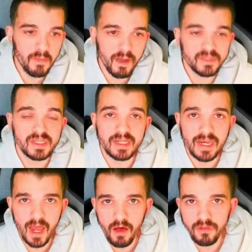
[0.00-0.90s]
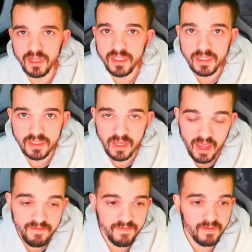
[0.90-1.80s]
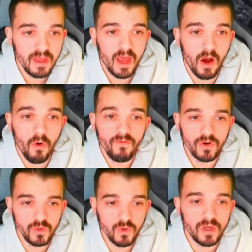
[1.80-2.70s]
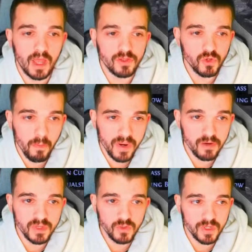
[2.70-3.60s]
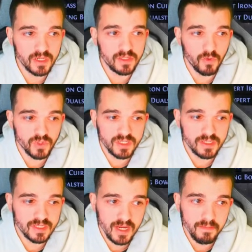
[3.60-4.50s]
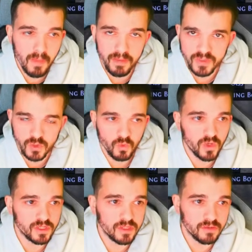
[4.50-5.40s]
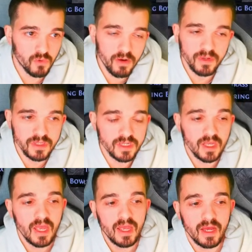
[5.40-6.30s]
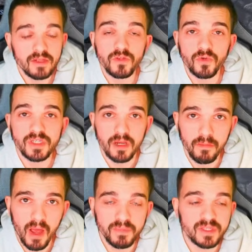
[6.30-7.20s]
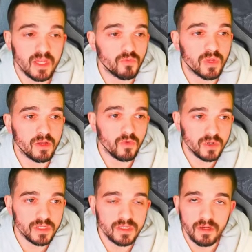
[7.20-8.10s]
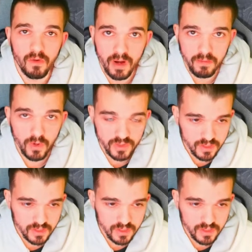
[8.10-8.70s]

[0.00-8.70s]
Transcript: 10 maps, now let's have a overlook and compare between those 10 maps with rarity and those 10 maps that we increased the rare